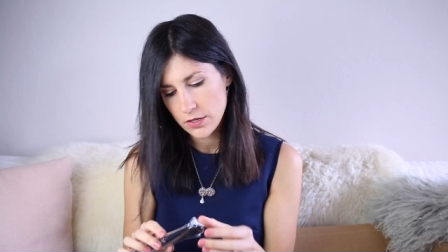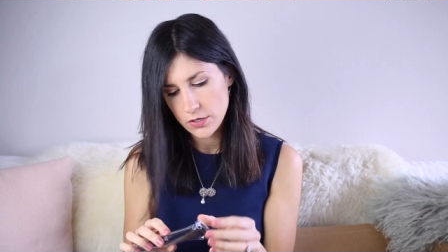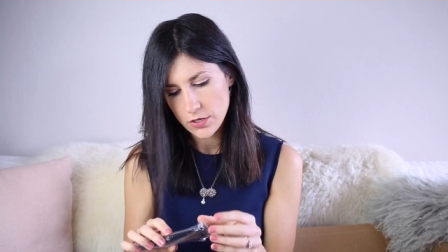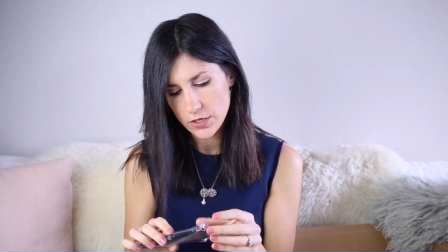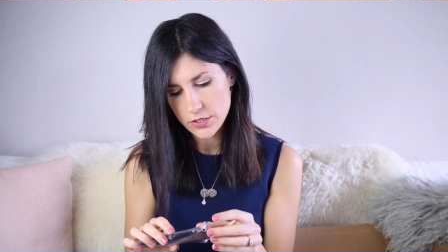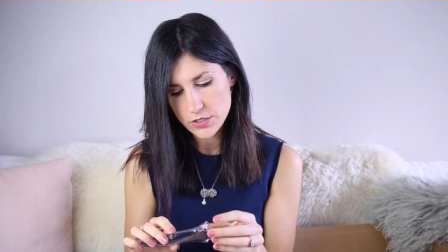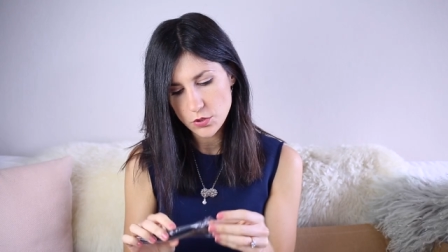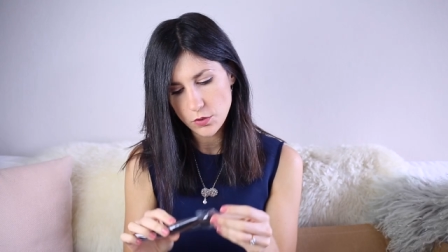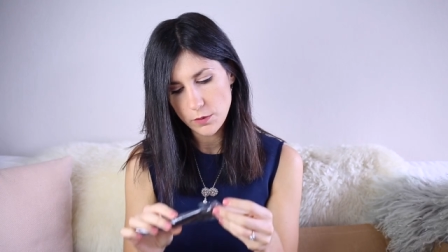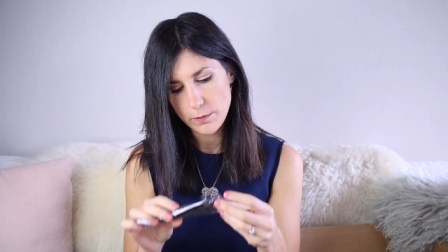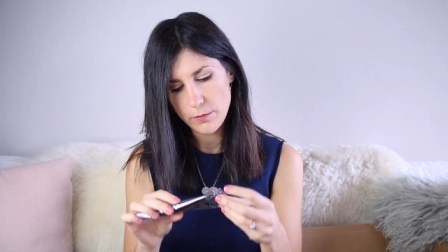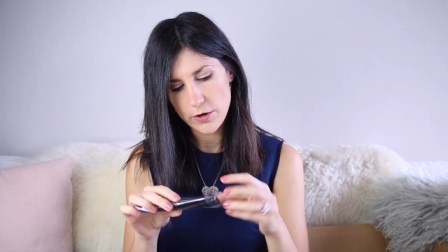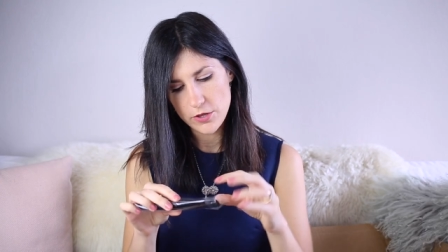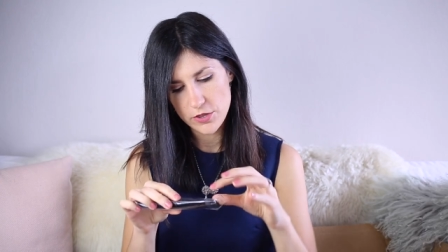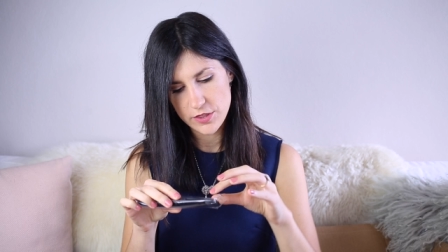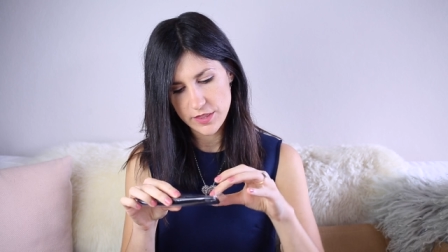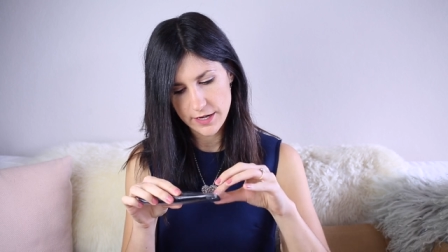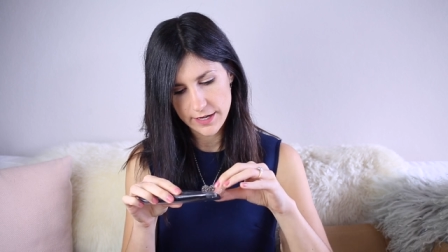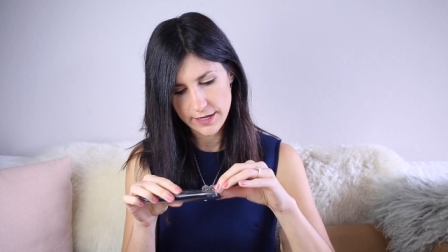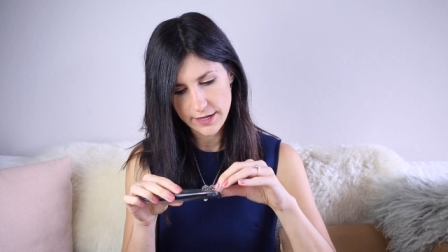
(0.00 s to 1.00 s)
contour
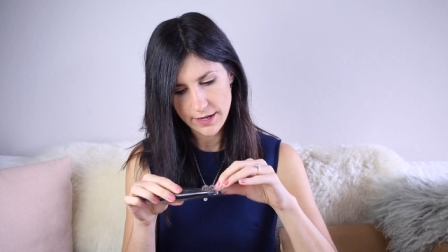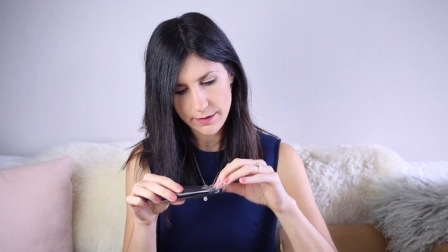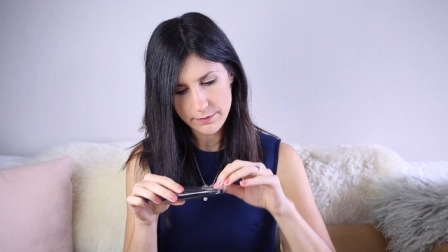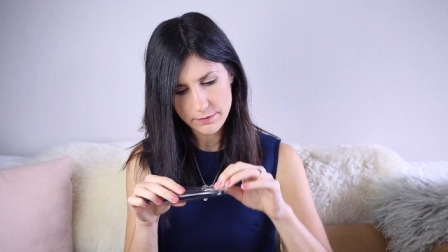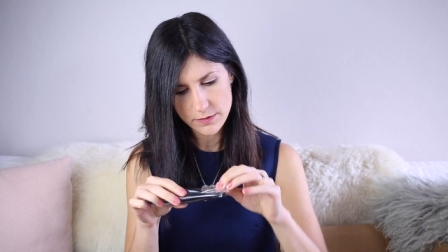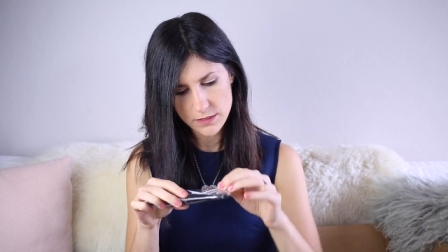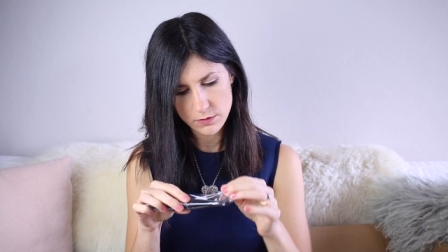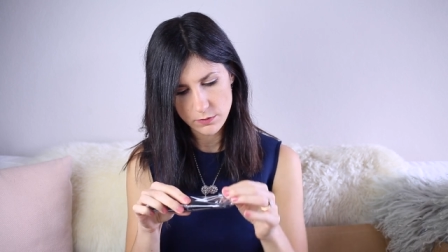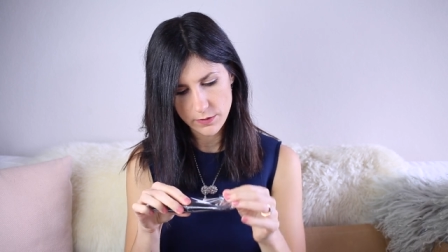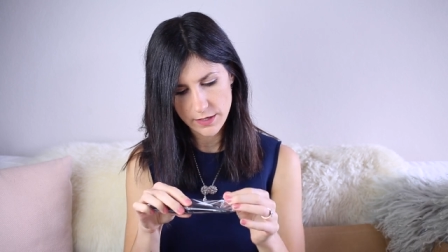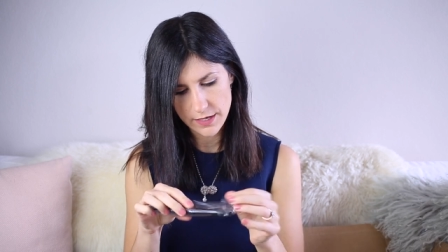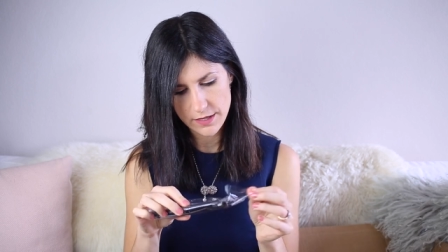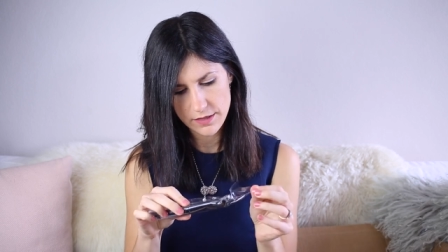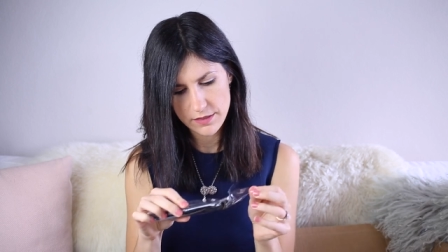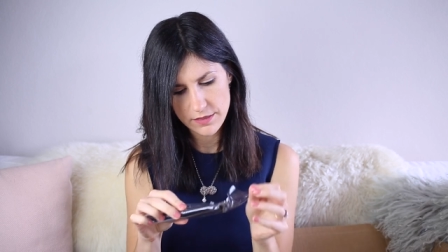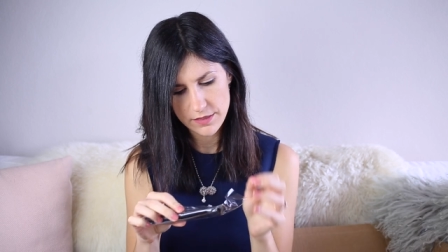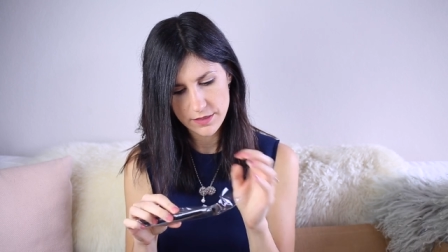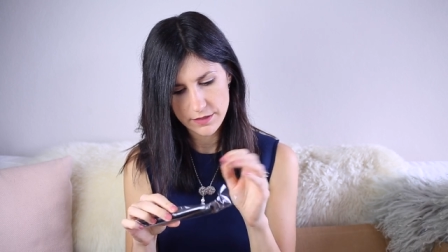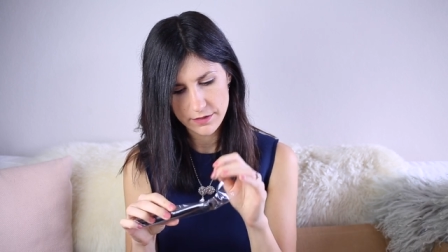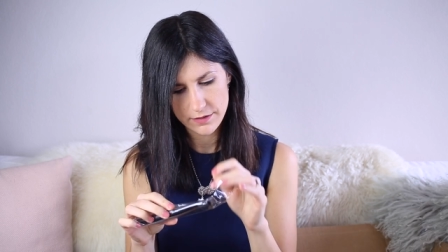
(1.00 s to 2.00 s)
brush that it comes
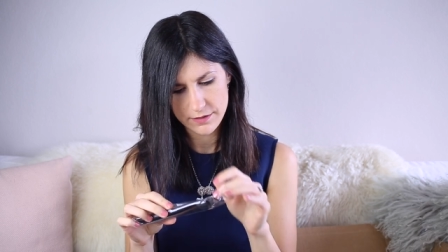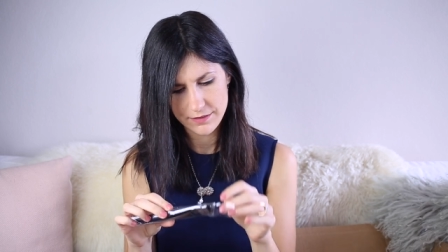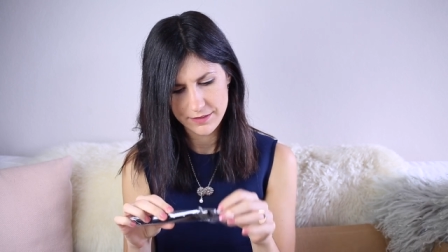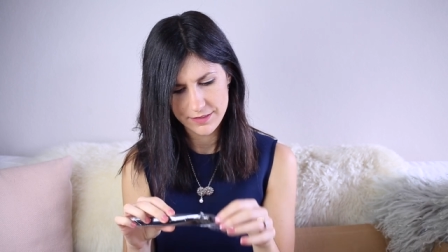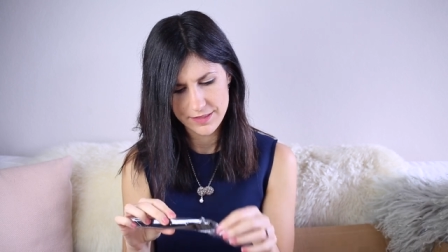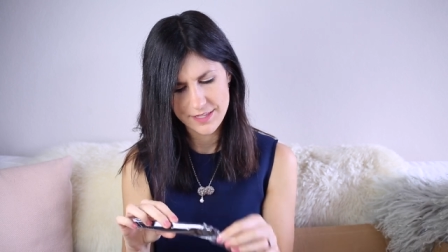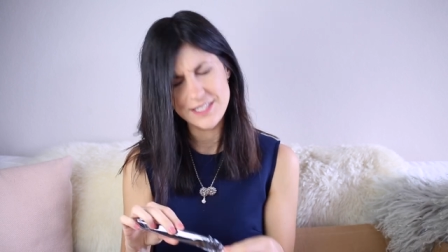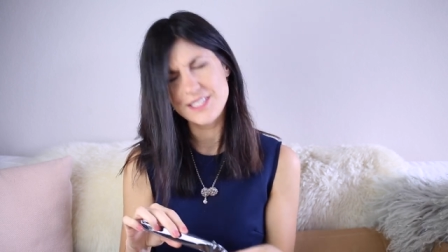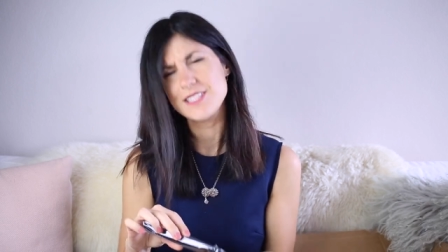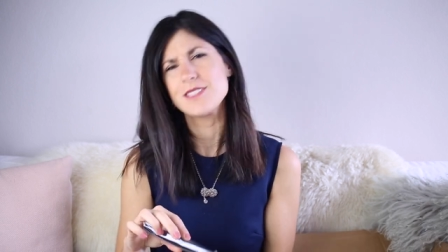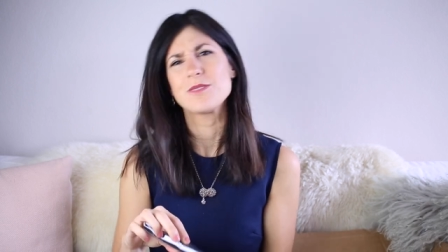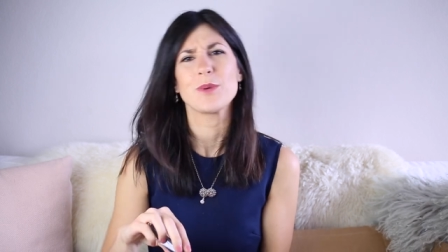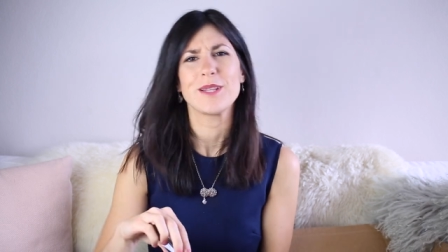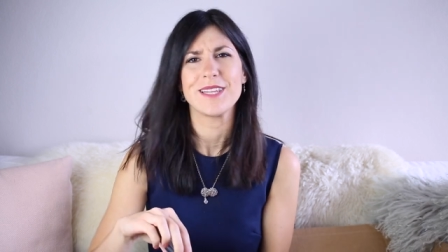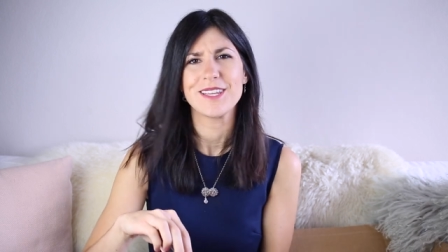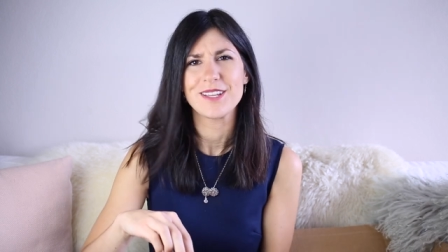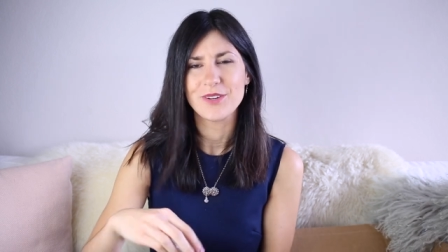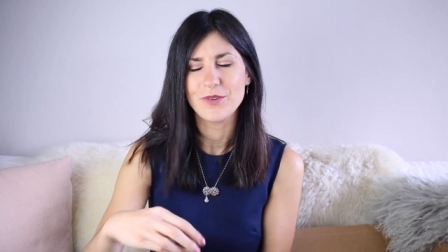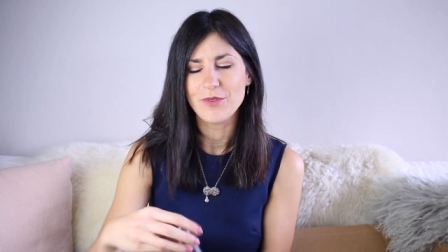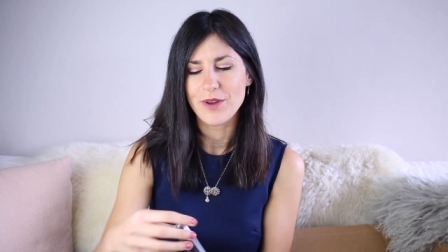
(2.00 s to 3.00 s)
with, this is
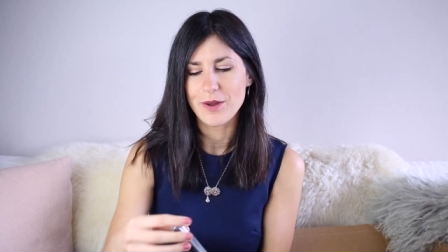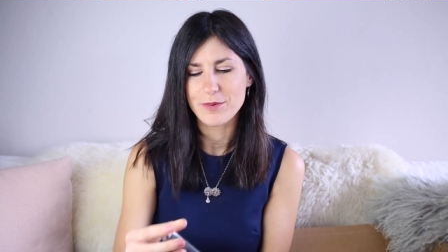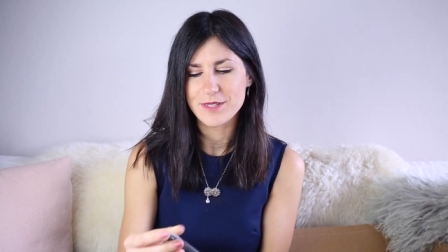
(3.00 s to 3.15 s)
really cool.